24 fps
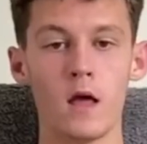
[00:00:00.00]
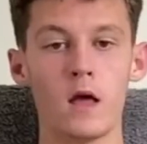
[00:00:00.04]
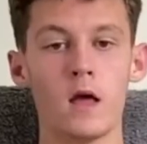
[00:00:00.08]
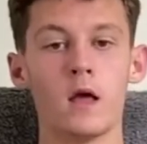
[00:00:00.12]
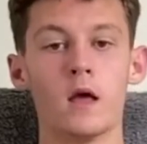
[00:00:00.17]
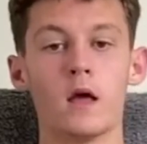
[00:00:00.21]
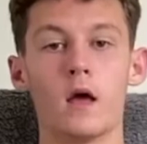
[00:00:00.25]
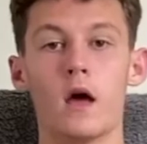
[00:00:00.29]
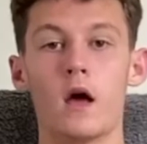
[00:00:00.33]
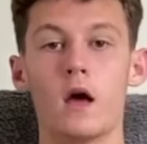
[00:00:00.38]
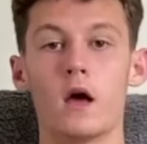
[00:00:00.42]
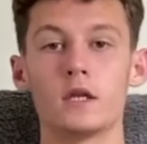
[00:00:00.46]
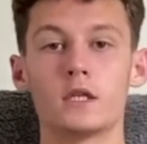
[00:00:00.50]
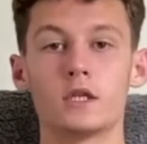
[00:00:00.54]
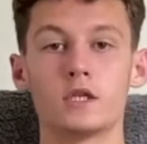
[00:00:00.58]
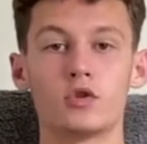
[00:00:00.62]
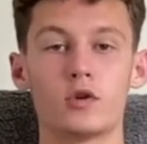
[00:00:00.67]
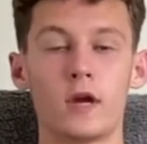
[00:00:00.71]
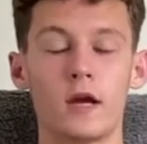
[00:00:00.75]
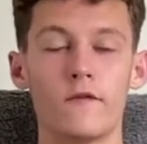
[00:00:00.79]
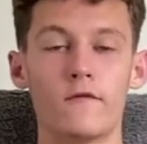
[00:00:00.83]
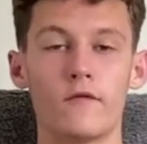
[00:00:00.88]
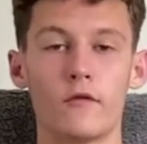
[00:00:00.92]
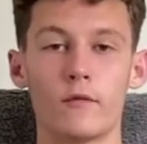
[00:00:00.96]
To
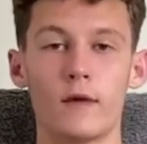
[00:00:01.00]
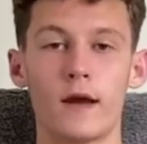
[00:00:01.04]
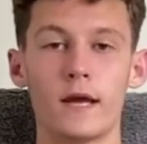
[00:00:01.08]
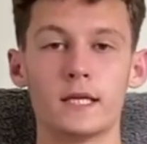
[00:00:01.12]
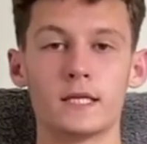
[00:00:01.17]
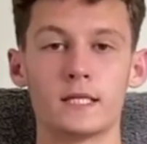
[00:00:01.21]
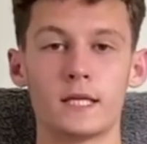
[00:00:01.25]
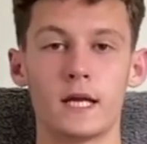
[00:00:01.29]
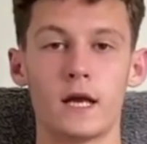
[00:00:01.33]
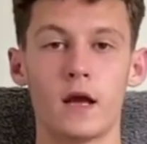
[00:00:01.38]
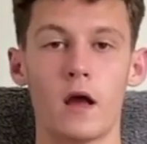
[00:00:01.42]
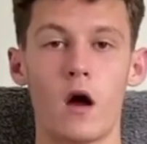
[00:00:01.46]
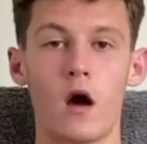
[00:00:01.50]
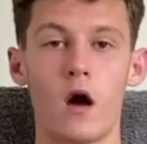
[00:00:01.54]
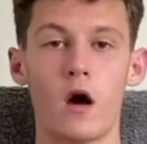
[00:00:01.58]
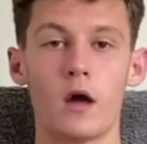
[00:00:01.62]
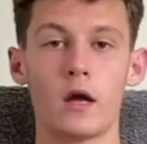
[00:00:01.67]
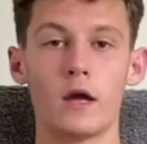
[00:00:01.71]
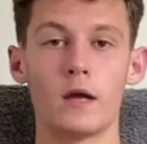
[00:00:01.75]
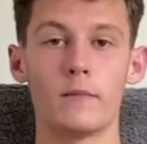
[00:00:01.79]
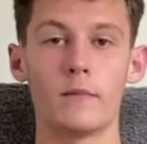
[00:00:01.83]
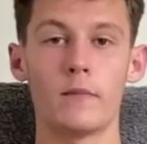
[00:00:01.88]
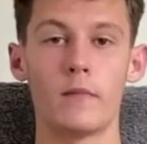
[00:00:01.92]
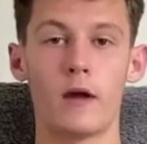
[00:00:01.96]
train for racing,
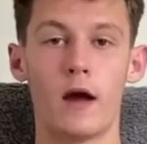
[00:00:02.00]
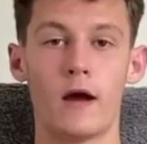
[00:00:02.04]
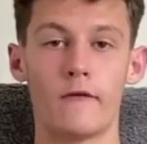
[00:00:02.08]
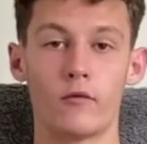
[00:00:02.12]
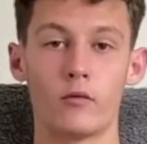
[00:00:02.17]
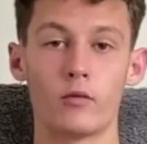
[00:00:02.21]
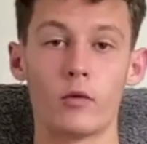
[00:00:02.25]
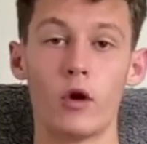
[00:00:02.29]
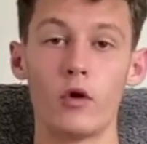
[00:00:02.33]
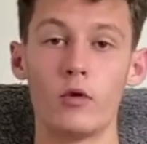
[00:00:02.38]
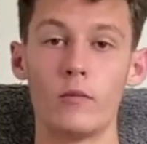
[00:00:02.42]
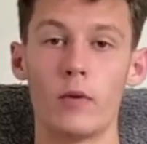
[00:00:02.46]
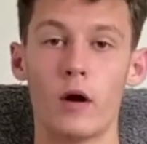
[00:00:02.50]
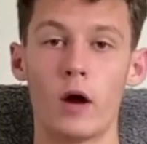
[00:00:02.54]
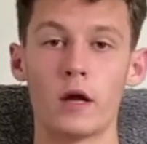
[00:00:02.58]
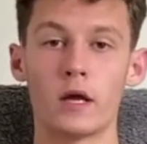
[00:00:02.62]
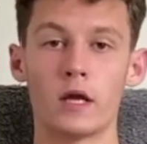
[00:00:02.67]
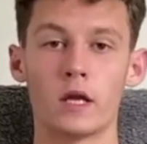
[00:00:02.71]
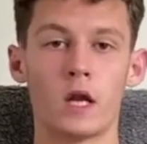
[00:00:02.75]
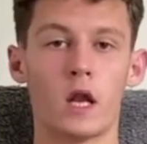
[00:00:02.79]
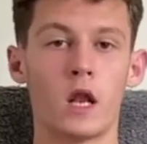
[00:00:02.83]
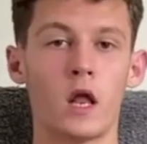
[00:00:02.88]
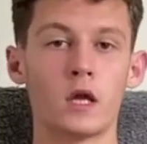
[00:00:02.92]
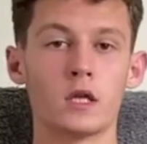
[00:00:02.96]
I have a road bike
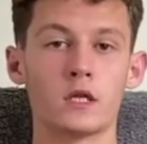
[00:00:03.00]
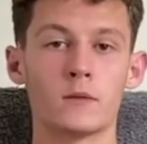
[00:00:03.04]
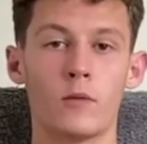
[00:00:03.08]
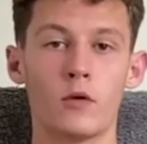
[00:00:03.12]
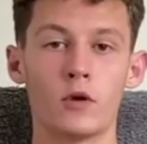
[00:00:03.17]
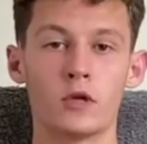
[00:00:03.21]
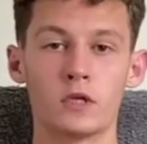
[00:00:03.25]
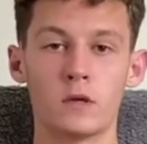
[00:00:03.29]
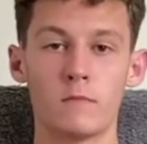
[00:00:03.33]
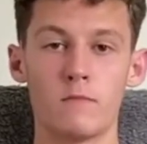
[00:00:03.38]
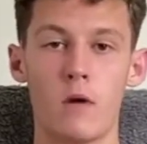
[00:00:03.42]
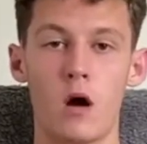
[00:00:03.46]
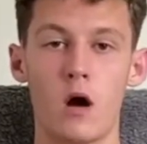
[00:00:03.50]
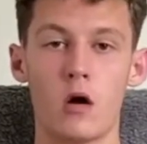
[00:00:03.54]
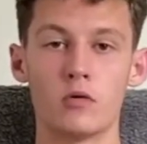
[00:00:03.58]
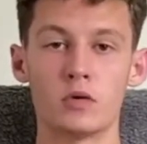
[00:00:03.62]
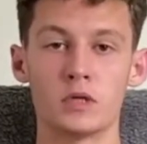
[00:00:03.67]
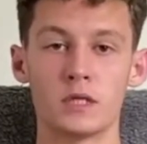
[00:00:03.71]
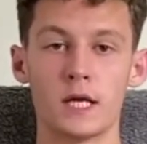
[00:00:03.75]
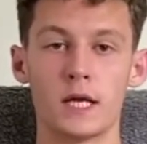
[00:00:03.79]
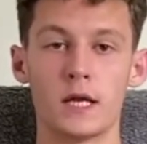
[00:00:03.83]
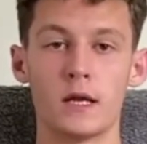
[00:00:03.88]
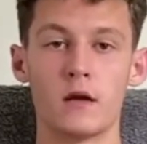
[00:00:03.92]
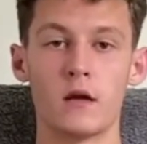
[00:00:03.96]
and I like to put some
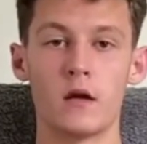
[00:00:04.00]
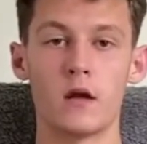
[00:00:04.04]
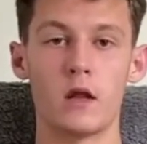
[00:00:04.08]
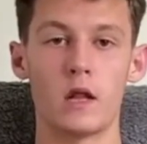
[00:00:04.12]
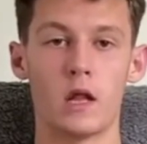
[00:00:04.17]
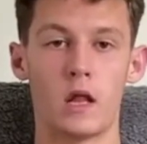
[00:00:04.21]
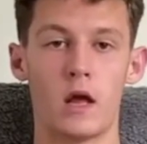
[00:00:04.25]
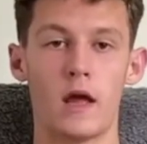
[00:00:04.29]
miles in.